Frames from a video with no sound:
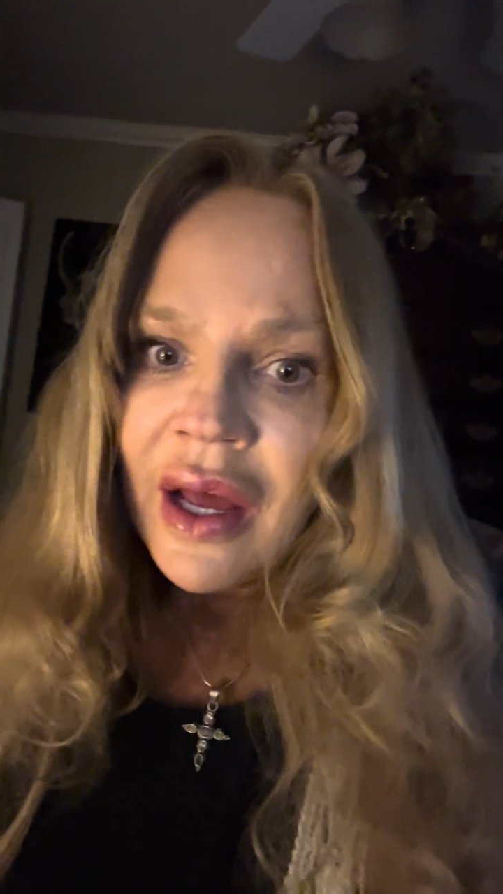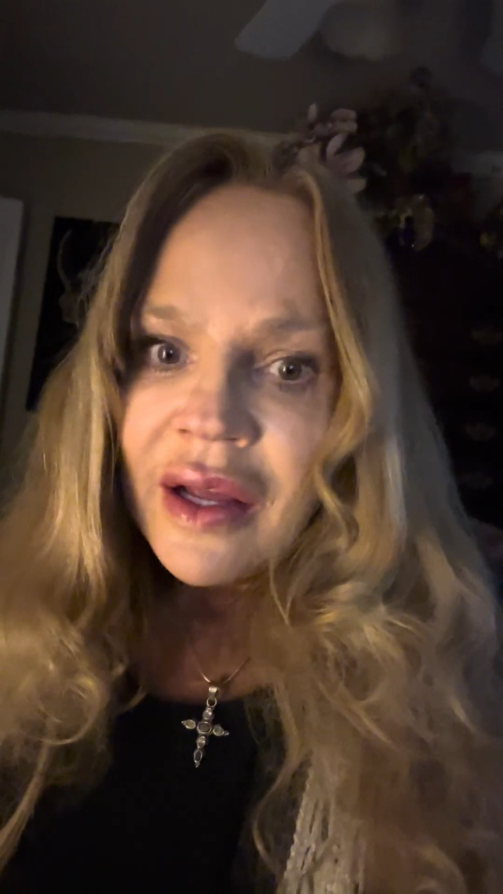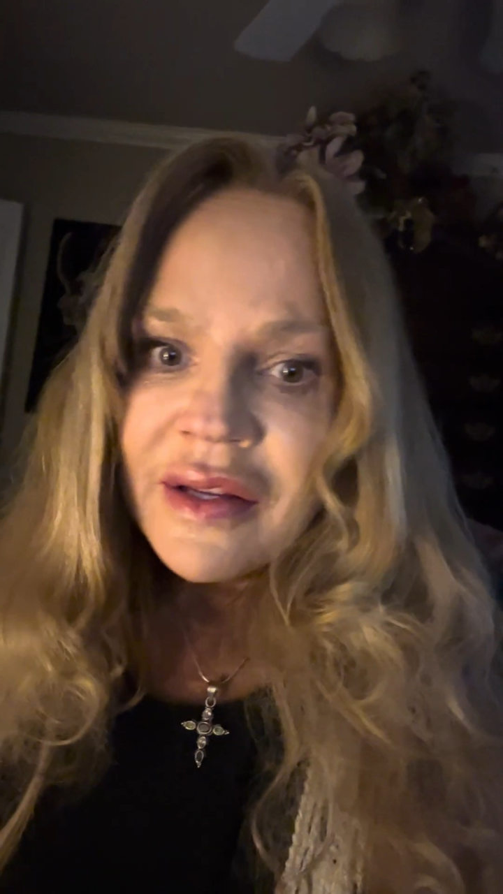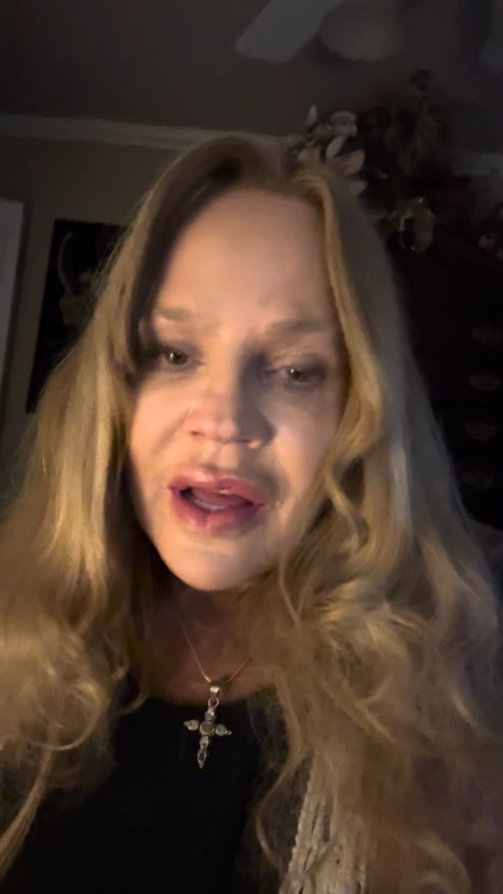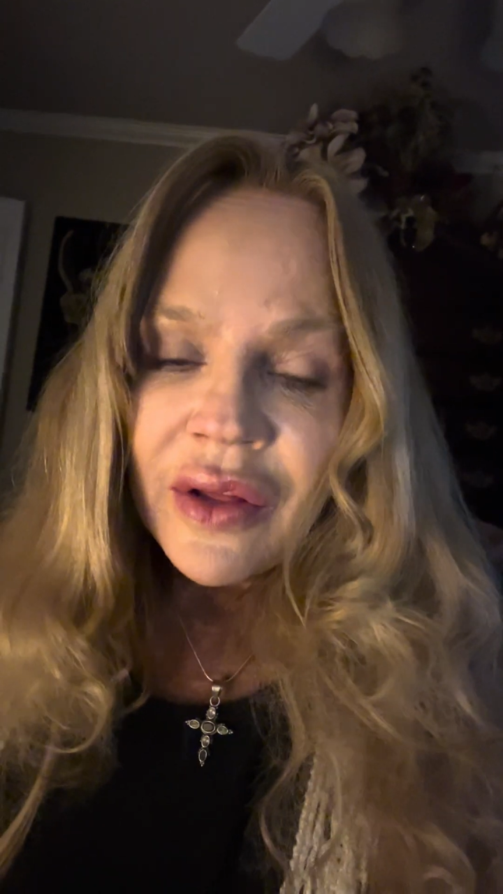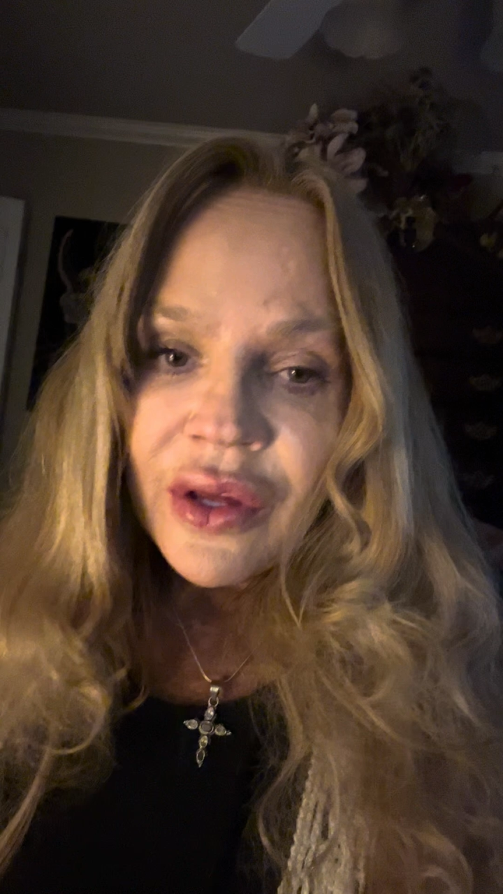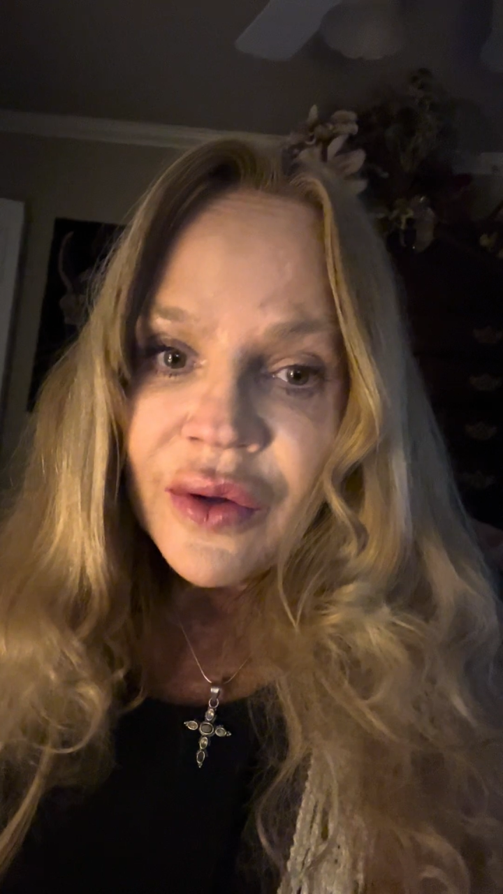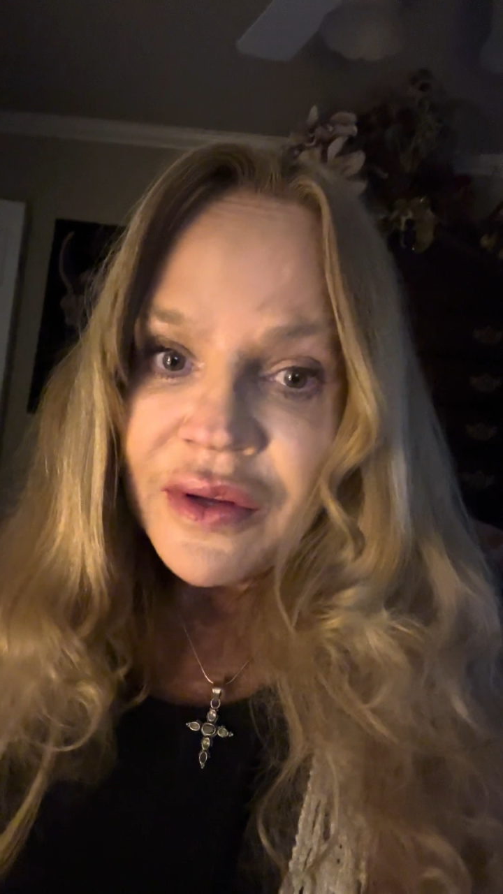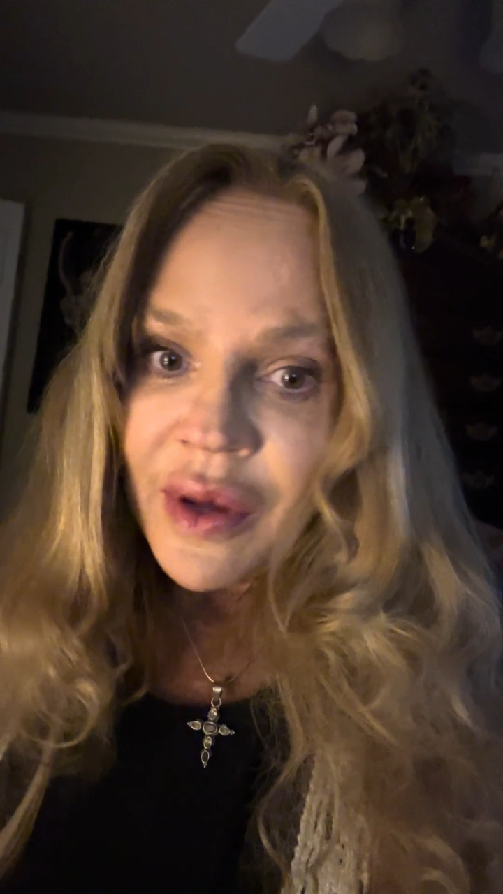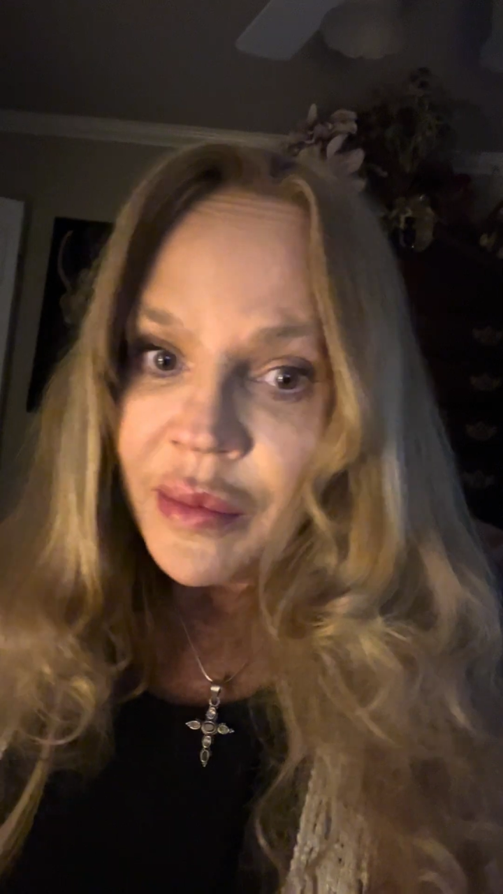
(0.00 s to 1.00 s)
selling you
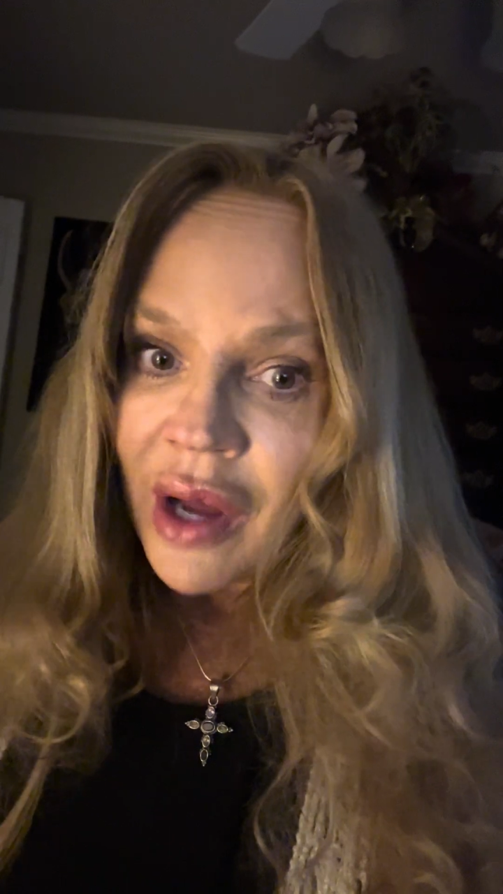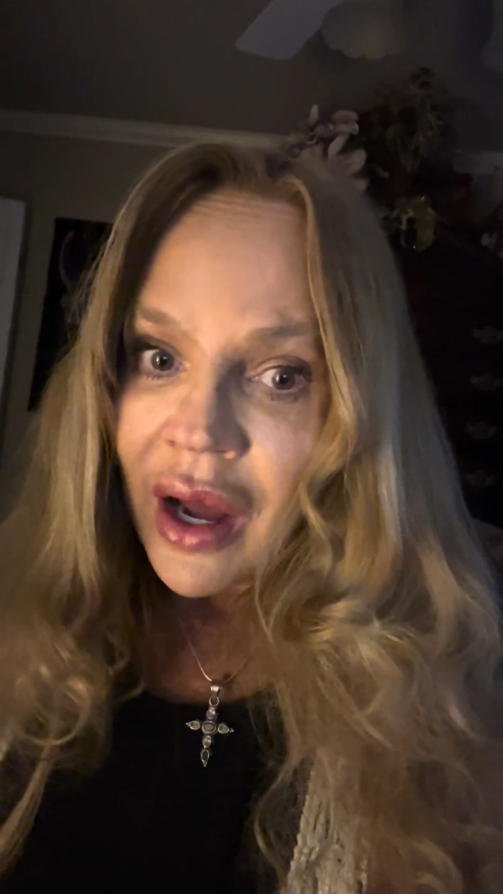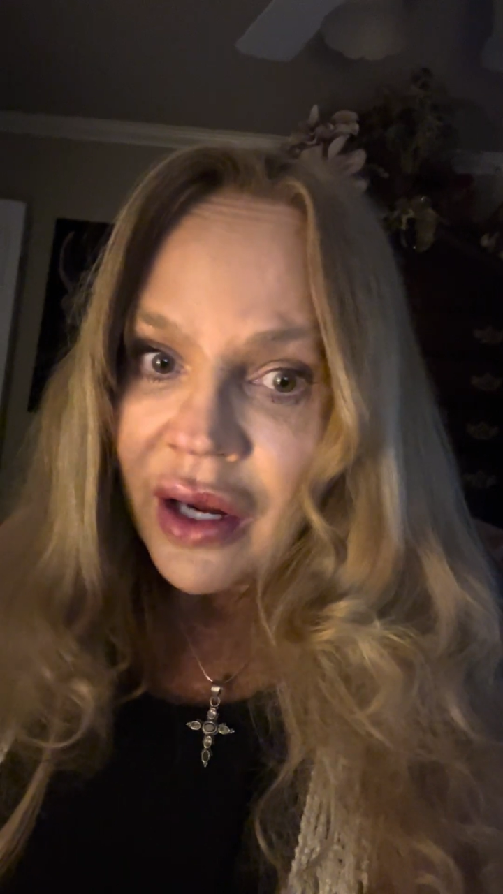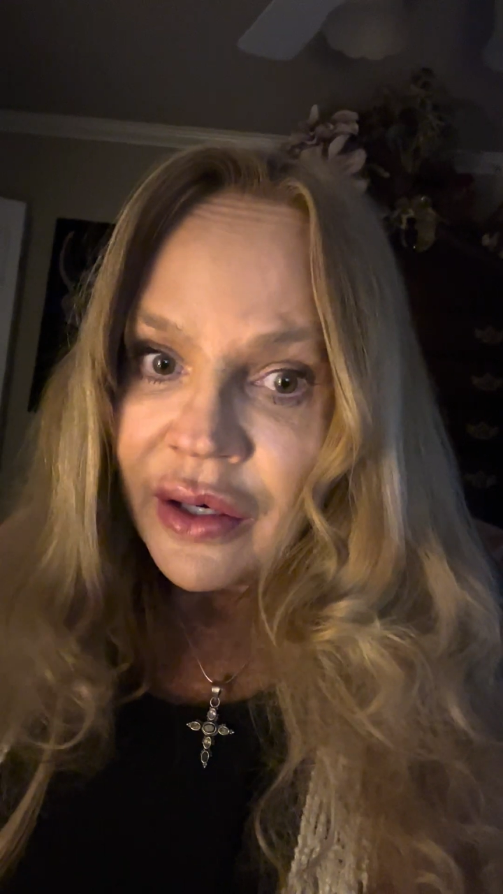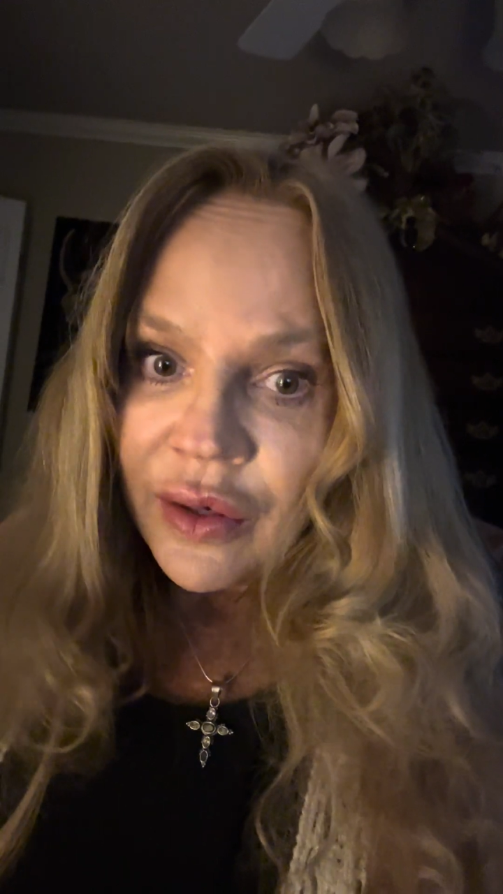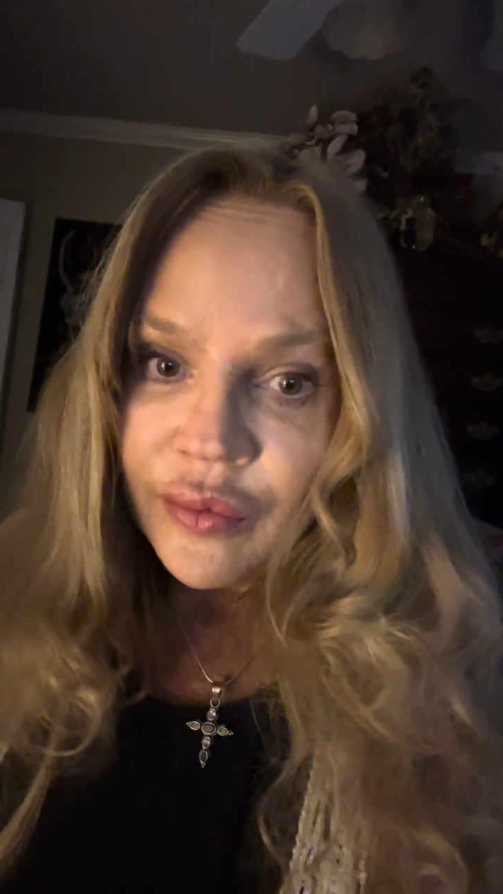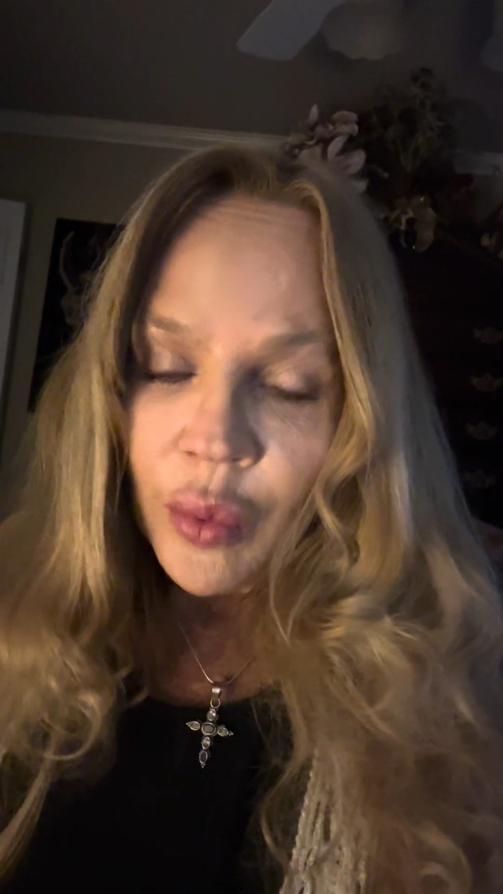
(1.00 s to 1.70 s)
some kind of